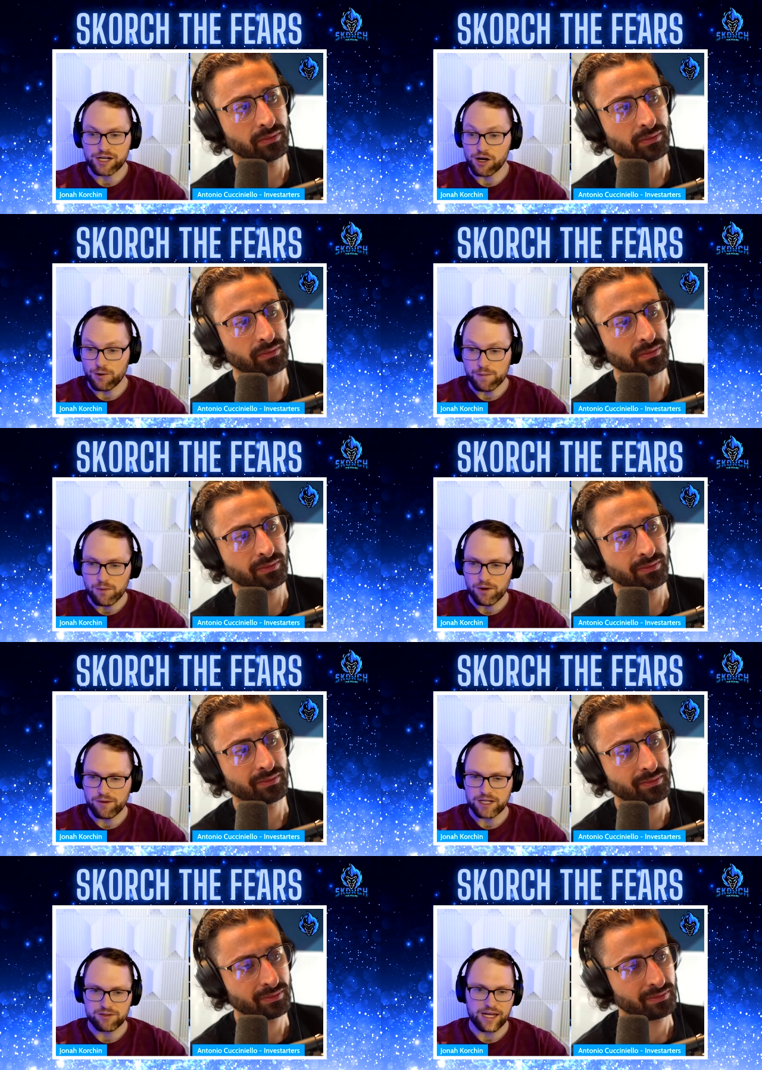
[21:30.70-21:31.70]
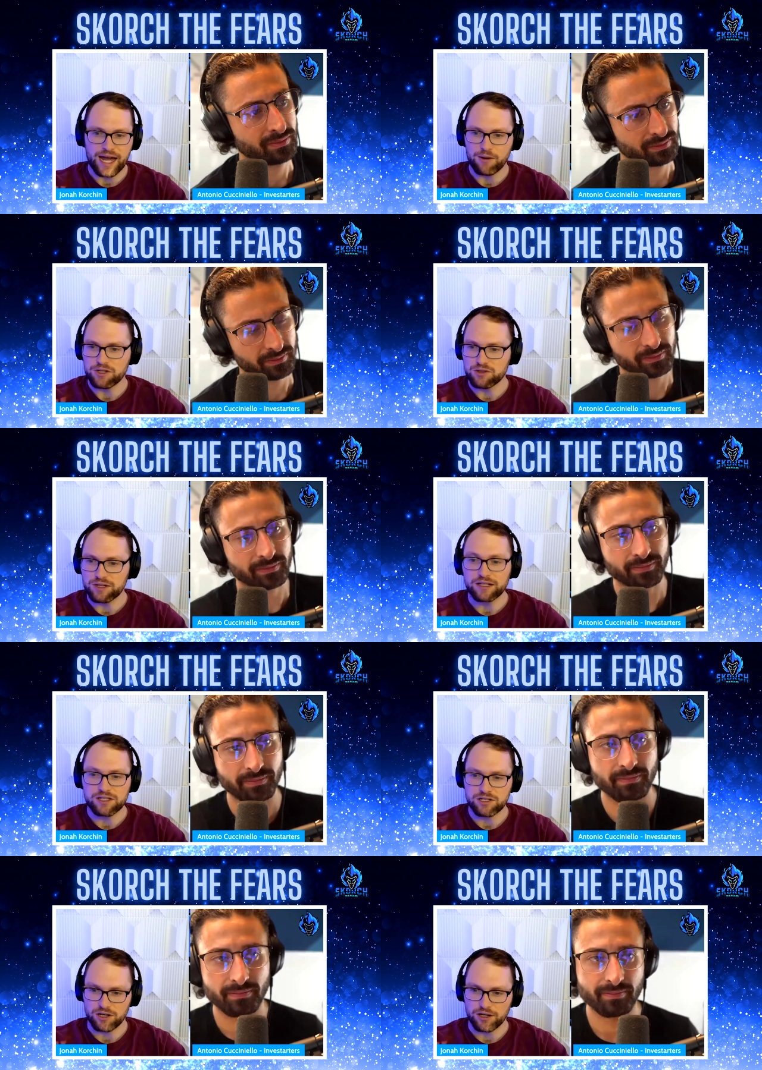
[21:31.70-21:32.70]
Speaker 1: to own more rentals? How would you get
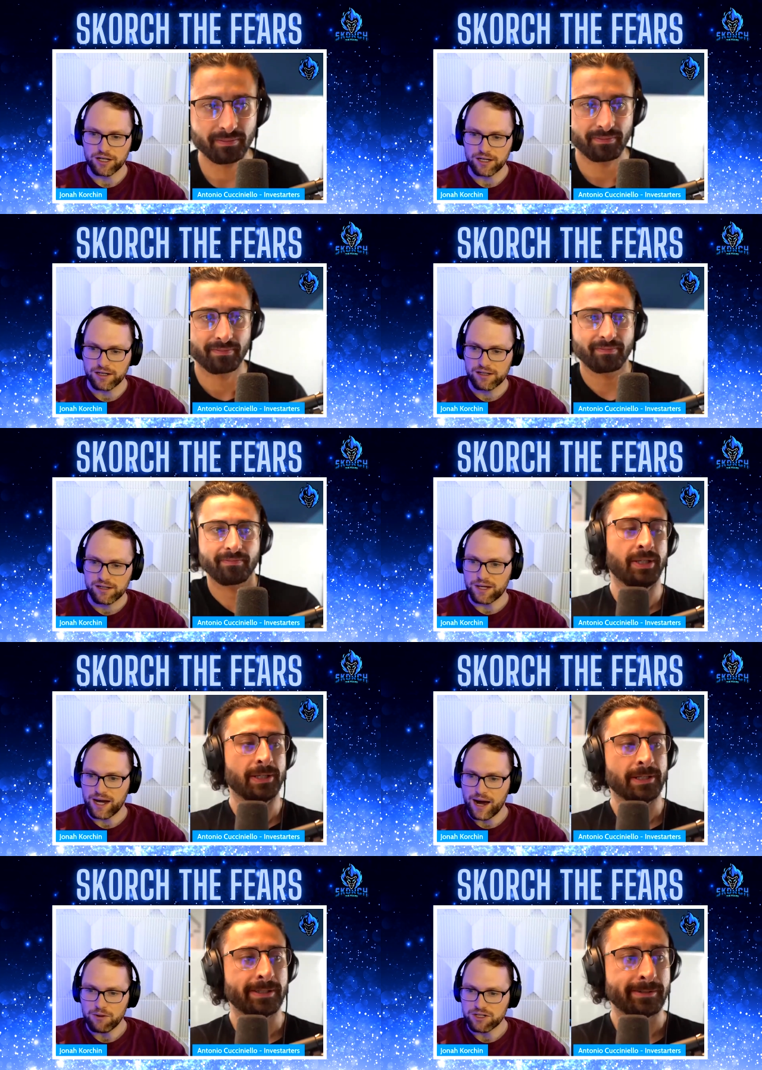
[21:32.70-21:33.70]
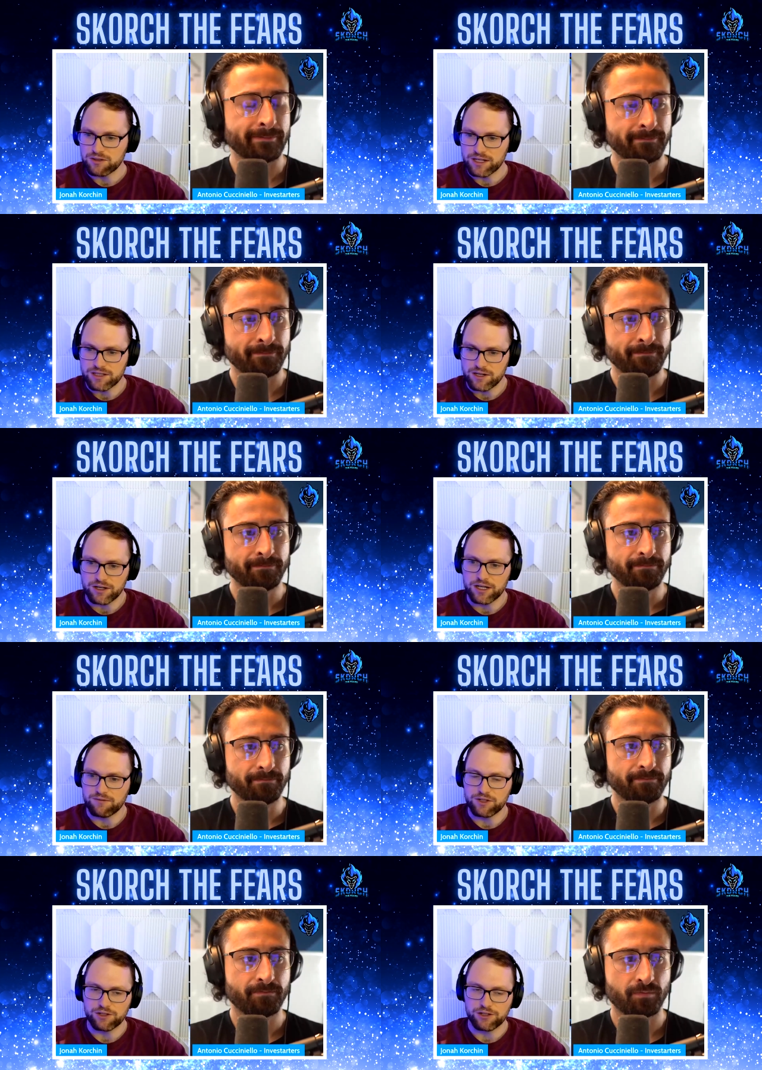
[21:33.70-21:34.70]
started? How would you get started if
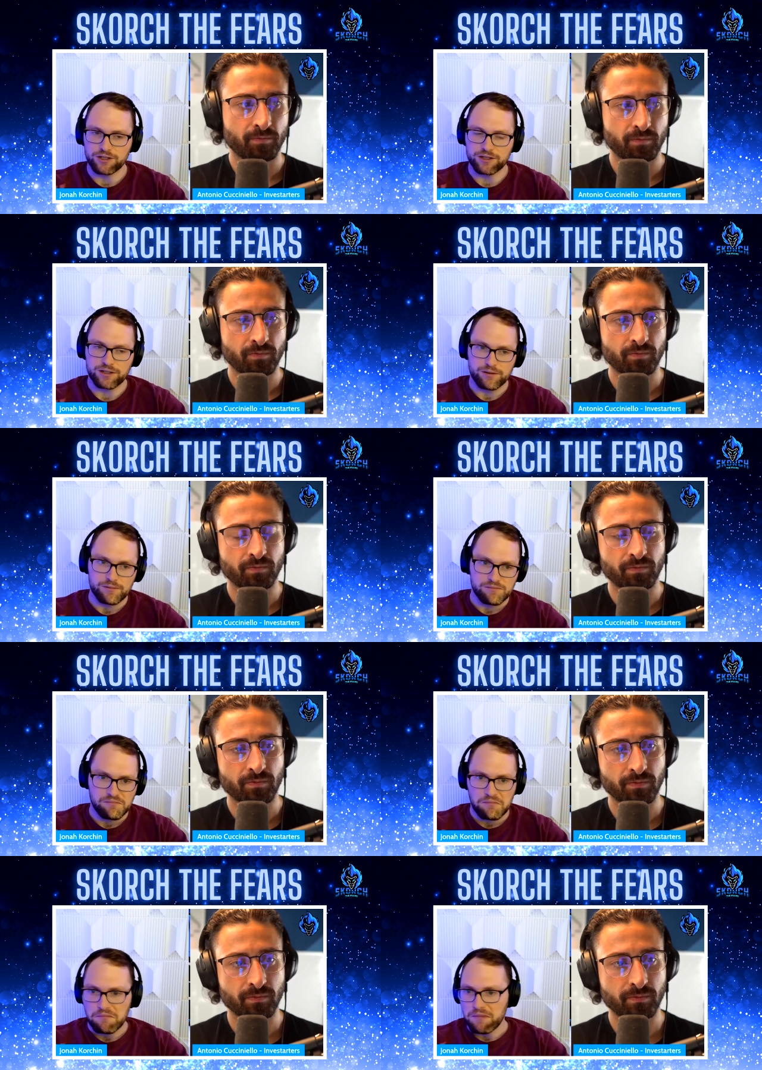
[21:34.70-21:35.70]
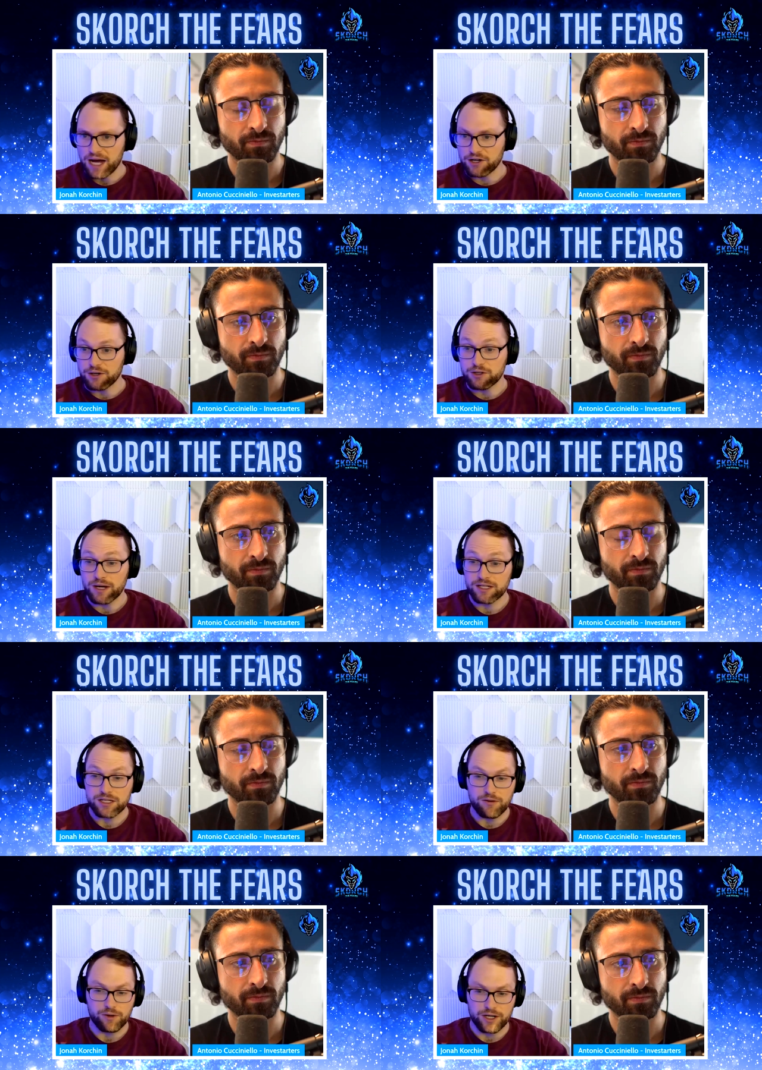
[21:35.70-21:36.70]
you're, I don't know, you had a
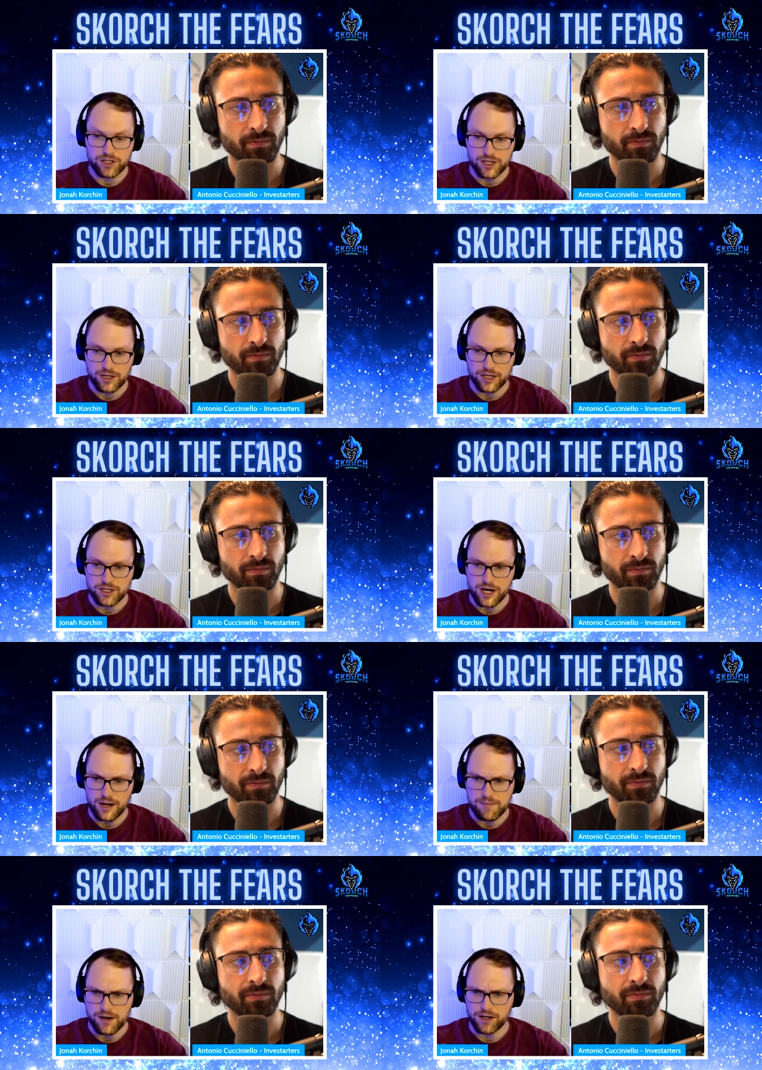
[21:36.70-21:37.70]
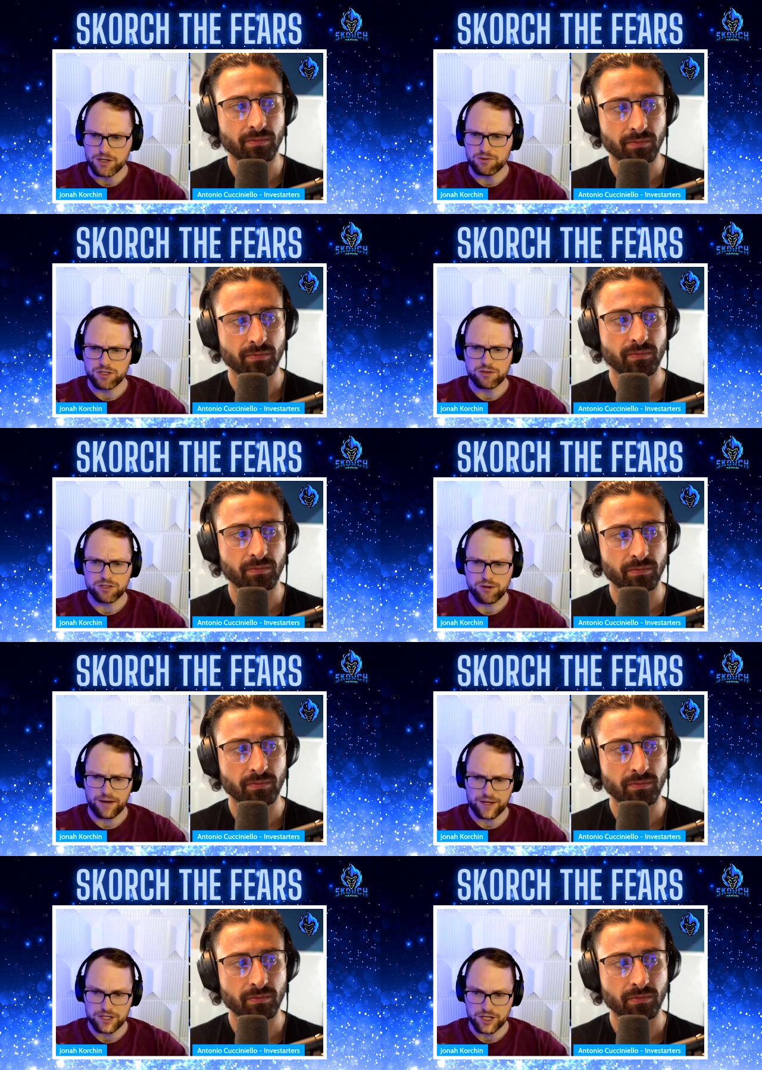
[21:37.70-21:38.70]
software engineering job? Are you, do you still have
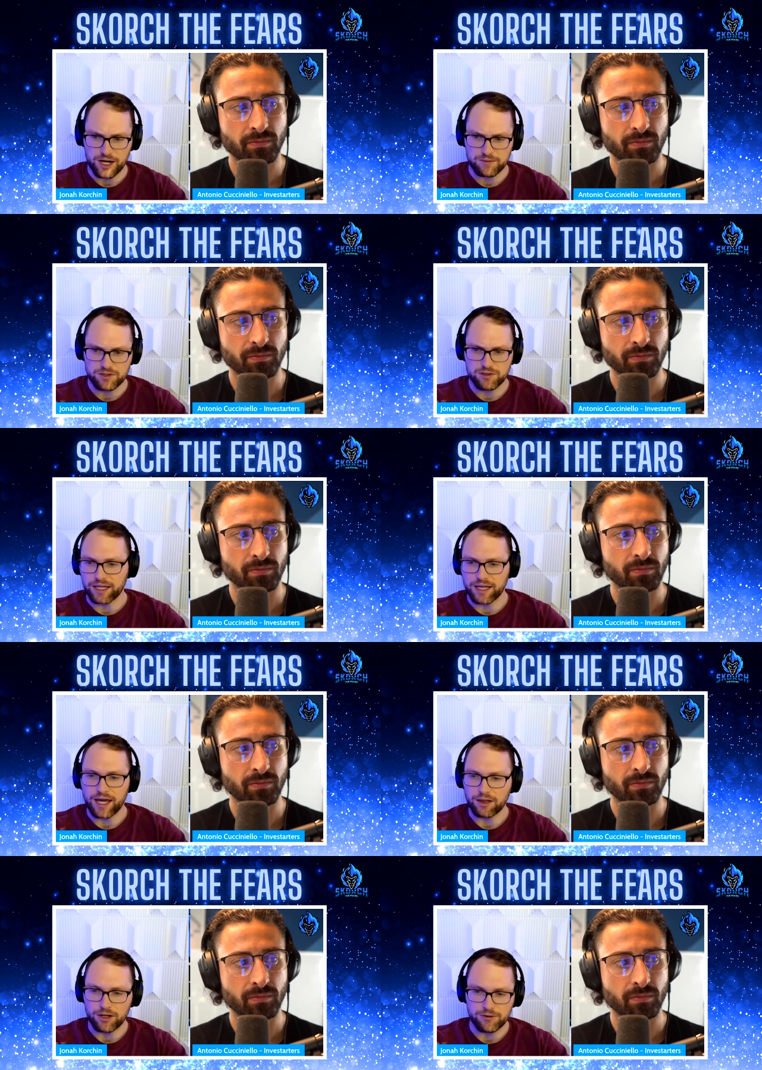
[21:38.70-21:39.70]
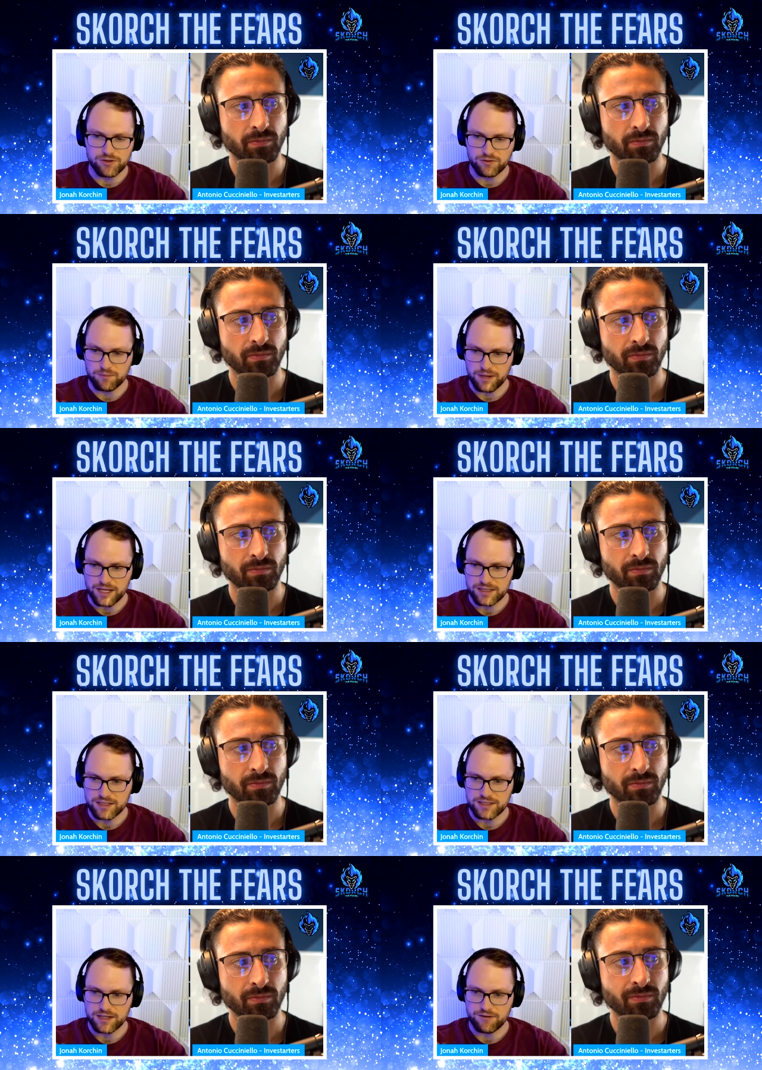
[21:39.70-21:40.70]
that job so you can get loans from banks and
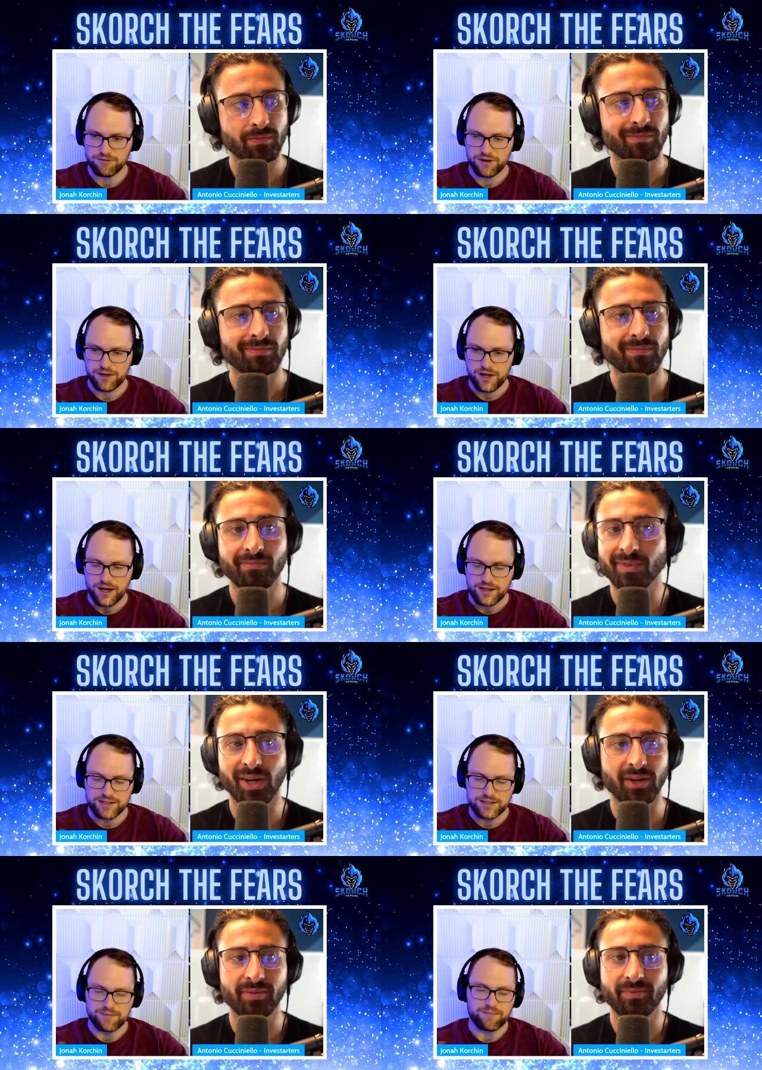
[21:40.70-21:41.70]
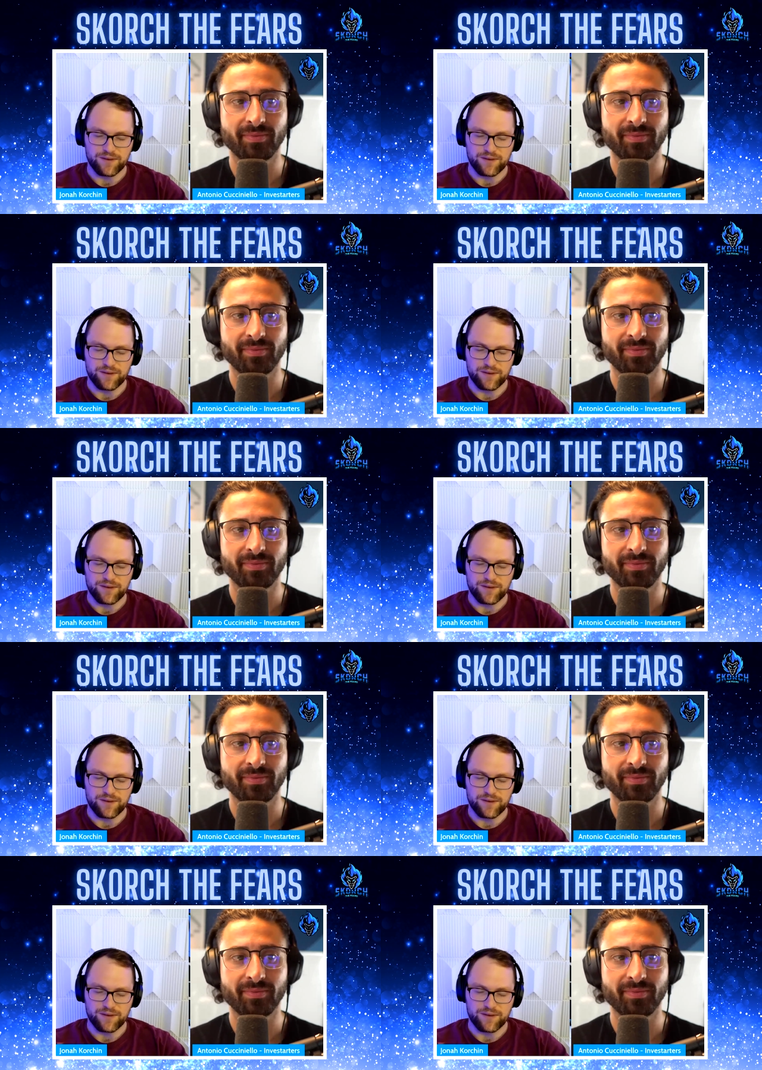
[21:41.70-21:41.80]
stuff? No, That's,